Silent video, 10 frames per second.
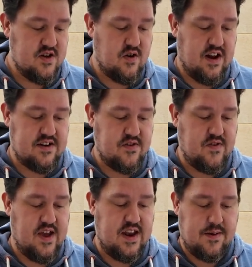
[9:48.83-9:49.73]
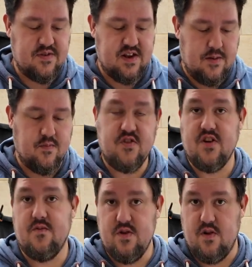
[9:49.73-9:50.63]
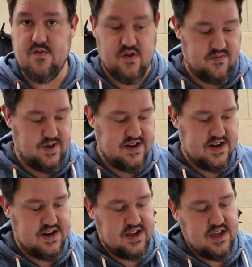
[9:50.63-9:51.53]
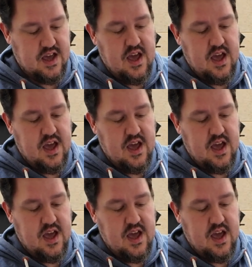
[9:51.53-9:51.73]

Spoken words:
Collectors Fair in Amsterdam, which I will of course be attending,